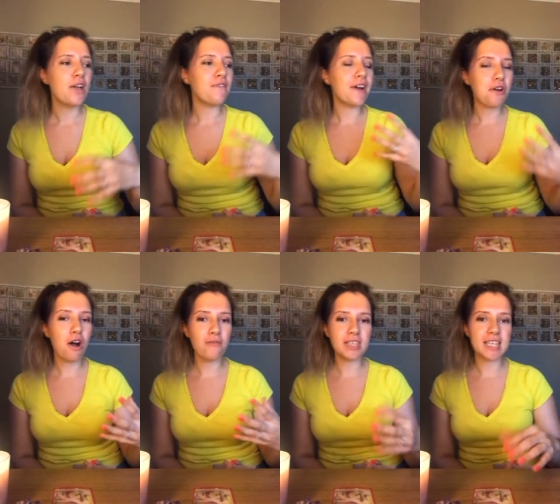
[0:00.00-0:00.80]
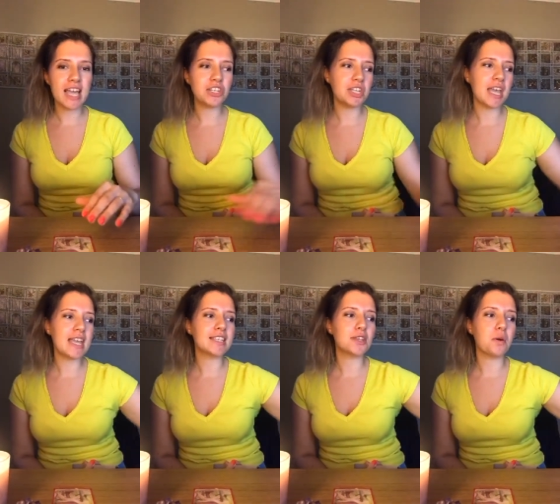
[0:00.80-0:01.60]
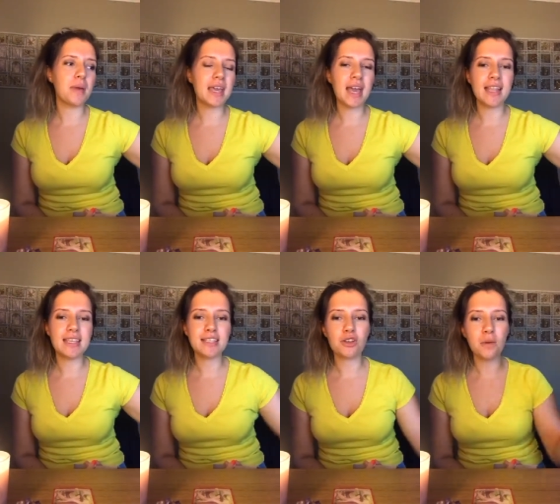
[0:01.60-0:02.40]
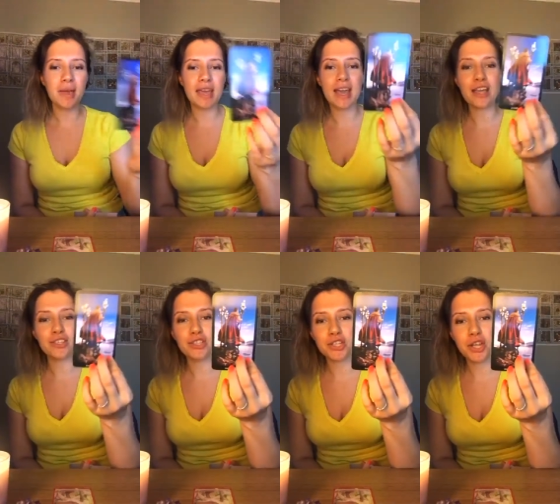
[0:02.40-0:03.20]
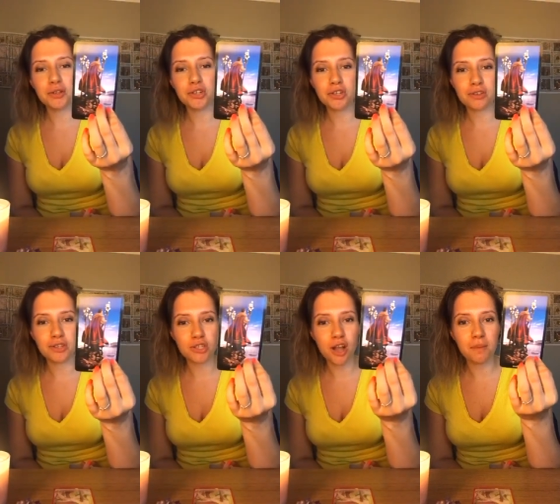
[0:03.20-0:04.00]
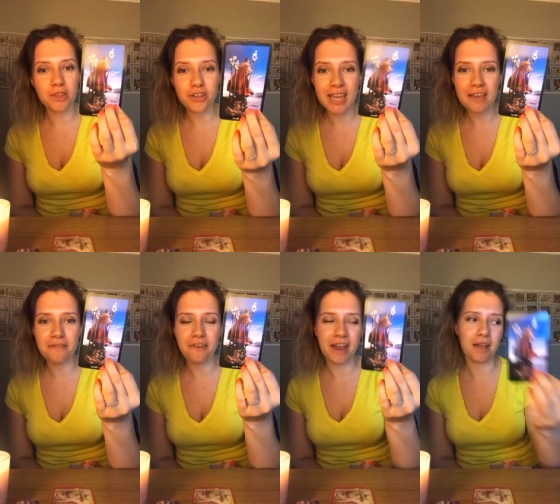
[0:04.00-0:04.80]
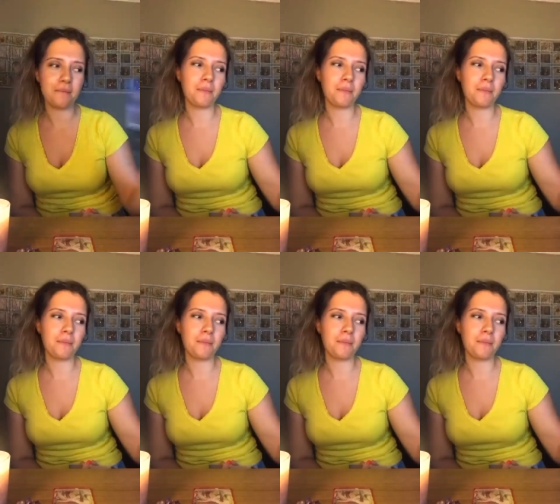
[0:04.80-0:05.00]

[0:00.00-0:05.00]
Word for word: That conversation is coming and it's coming as soon as you stop looking for it.